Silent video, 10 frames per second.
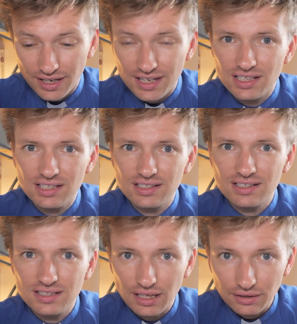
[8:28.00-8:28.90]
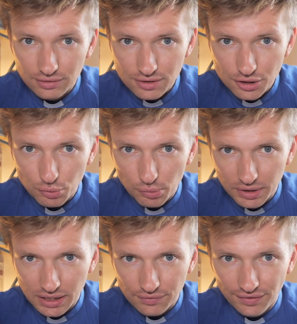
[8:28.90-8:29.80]
it's his descendants who will be
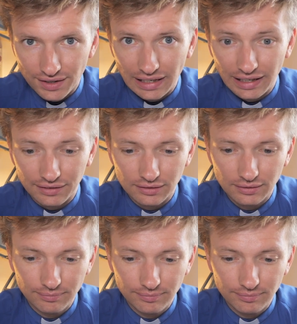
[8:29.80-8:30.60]
given the land.